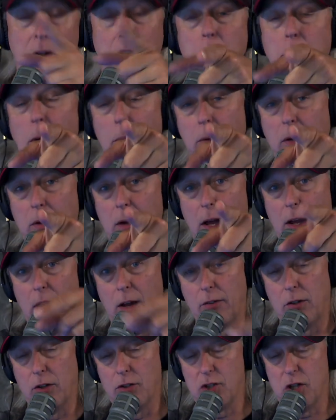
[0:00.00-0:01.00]
You probably
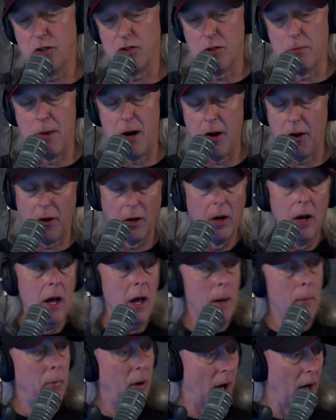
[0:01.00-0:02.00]
have to adjust your monitor,
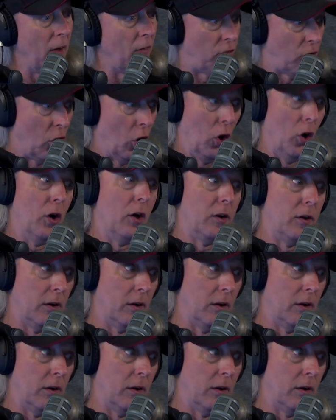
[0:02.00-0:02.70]
but it's good.